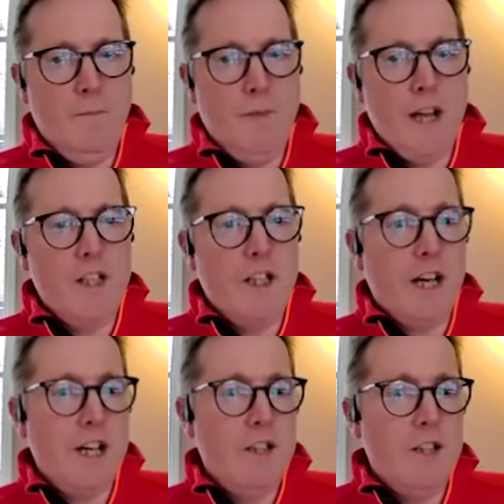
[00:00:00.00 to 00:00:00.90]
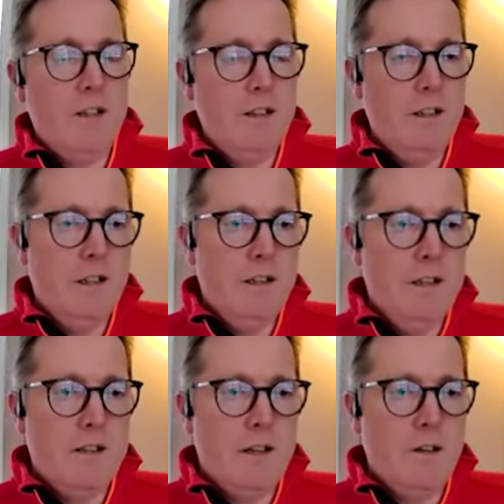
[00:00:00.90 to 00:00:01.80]
education.
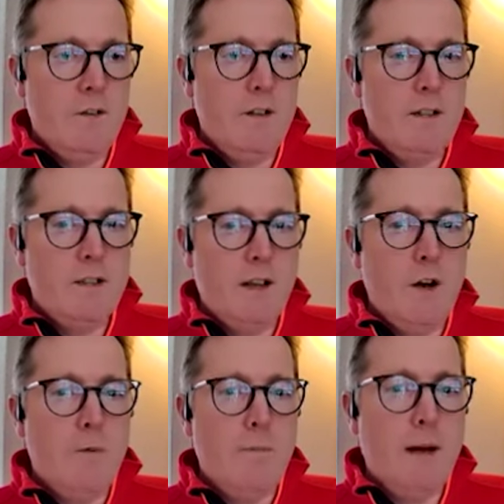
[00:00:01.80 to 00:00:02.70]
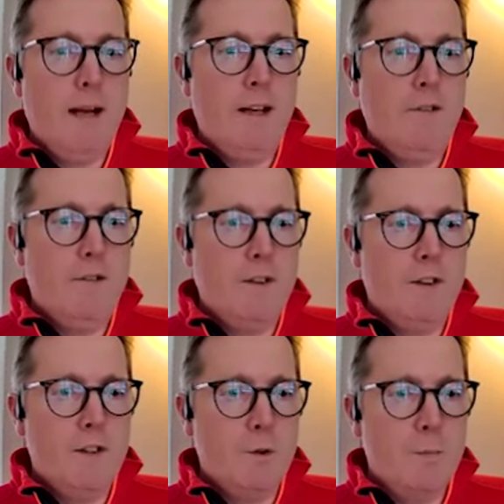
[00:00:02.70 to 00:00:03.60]
So this open banking for good
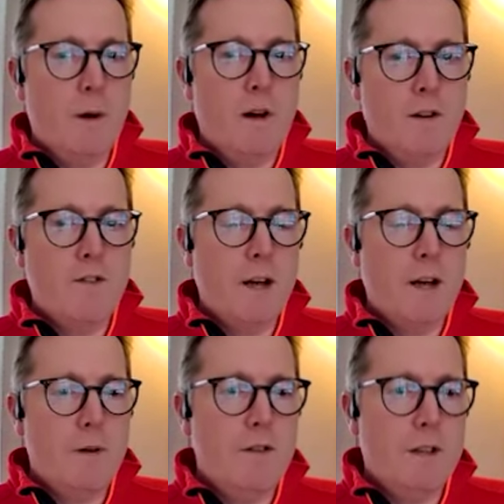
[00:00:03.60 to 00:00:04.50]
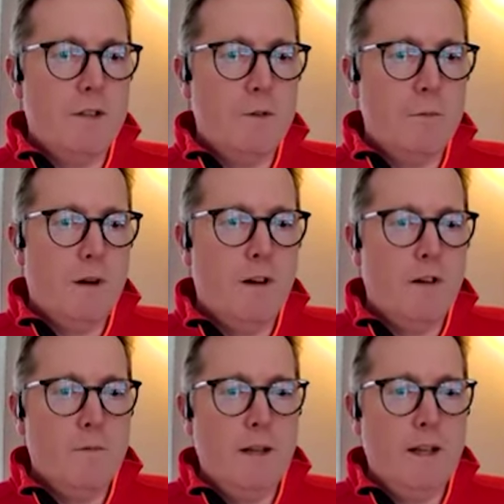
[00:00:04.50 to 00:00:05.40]
is all part of that process, all part
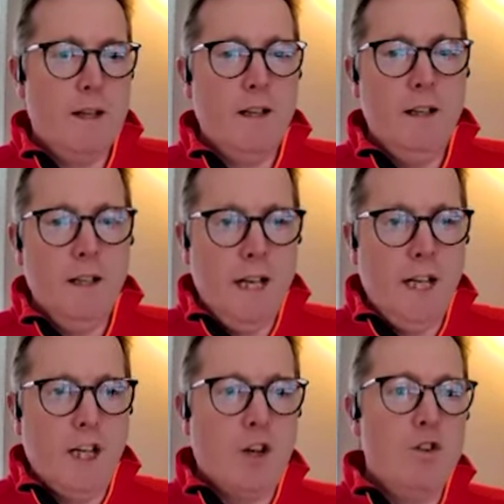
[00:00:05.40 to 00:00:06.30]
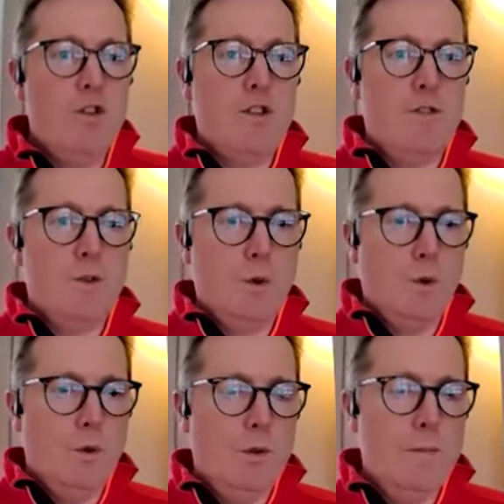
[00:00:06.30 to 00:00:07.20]
of being inclusive to
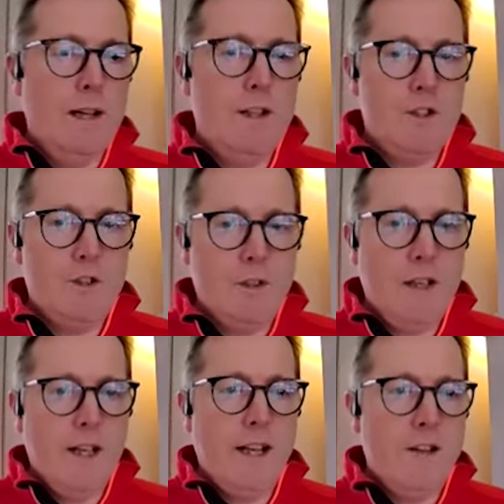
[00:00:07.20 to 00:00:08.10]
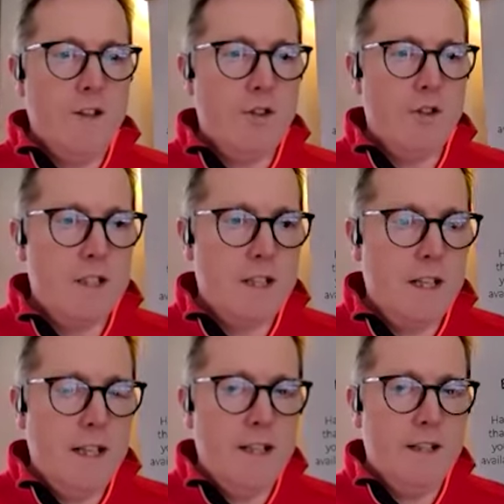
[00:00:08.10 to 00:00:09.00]
all and making sure that they get the choices they
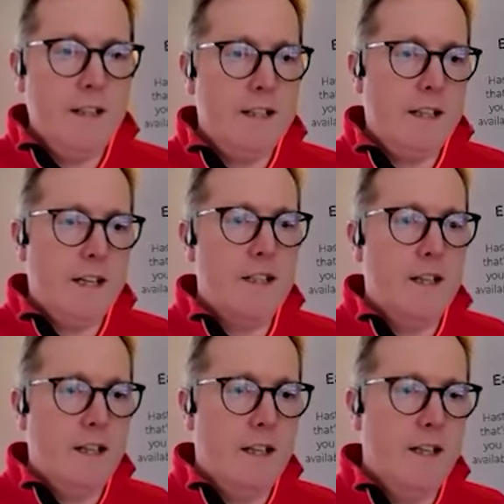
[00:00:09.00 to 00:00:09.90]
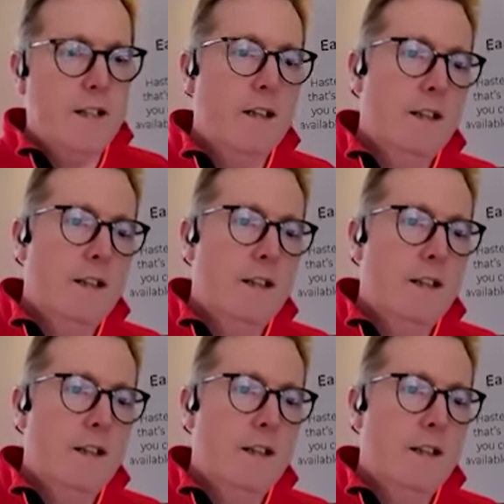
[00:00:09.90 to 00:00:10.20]
need and the education they need.